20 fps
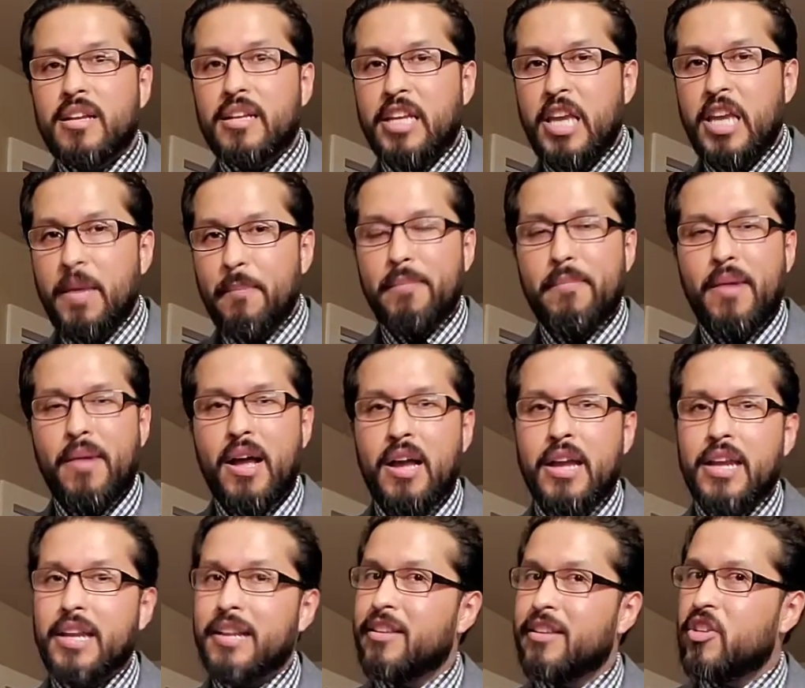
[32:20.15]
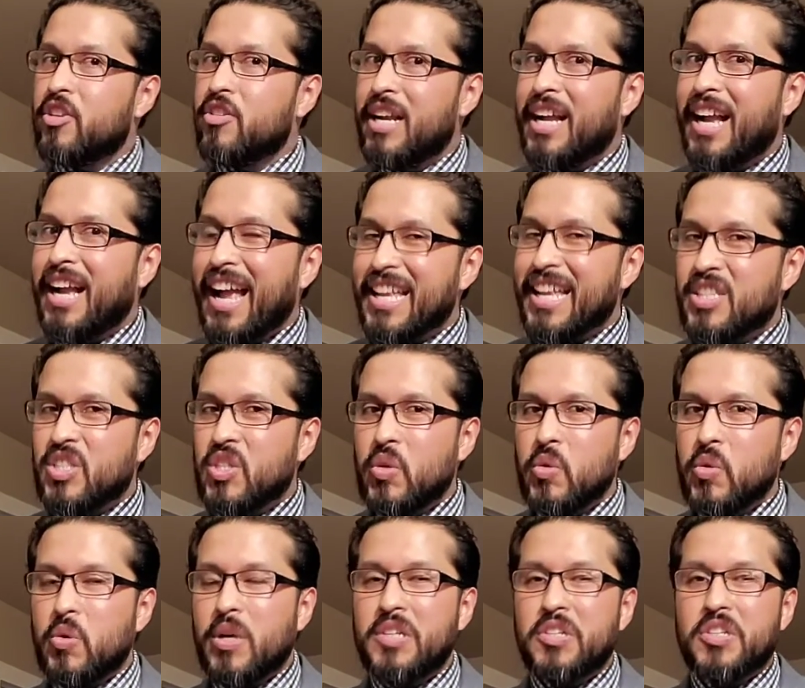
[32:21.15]
Keep in mind, you have
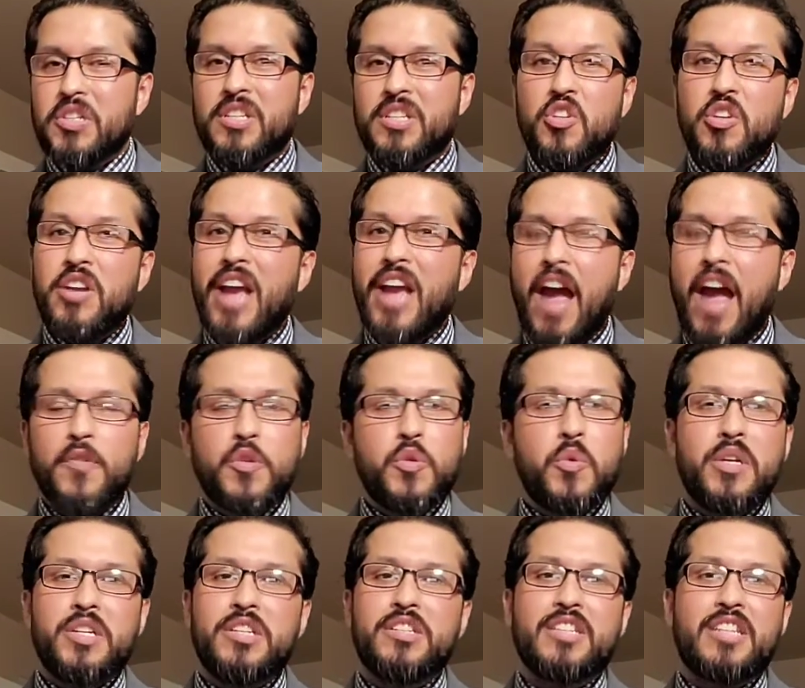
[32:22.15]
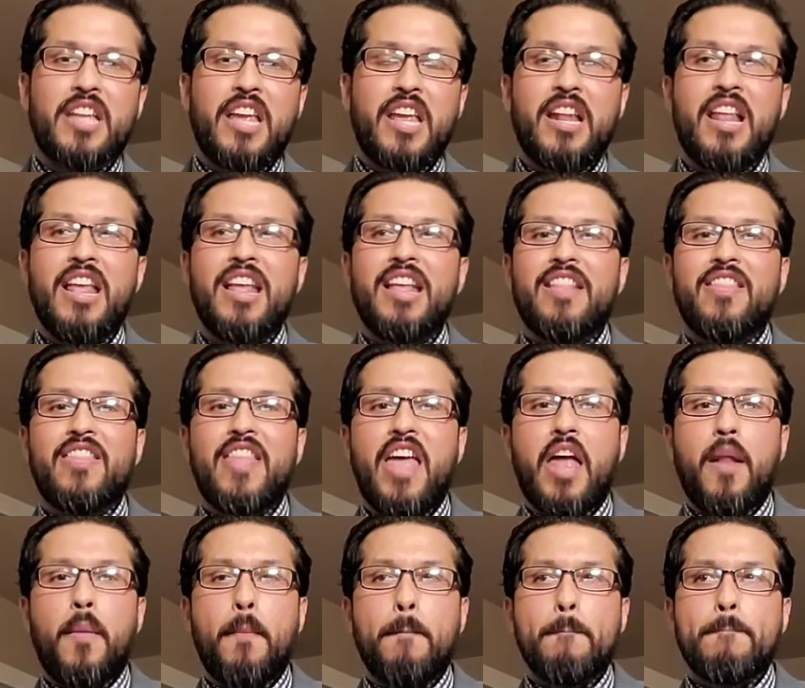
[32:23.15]
to understand
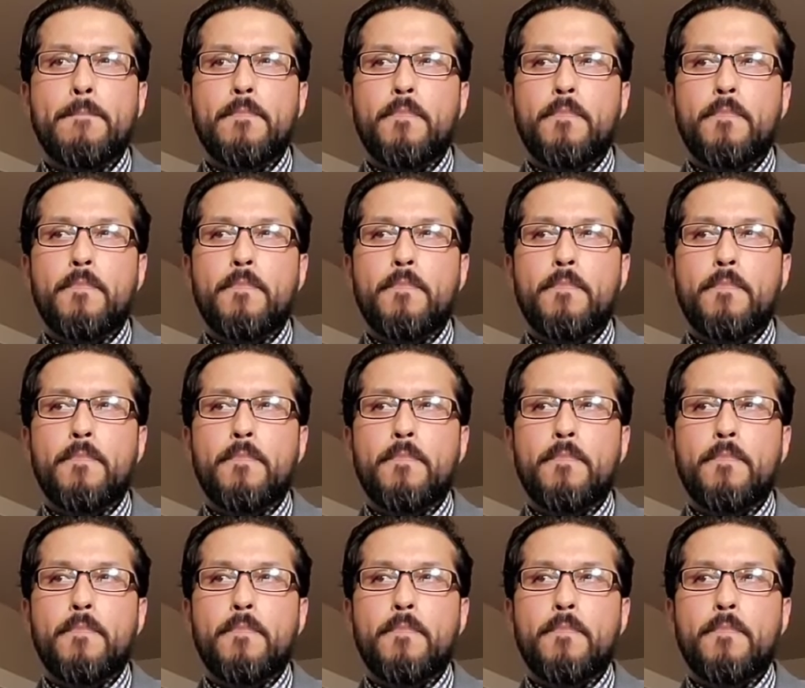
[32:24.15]
that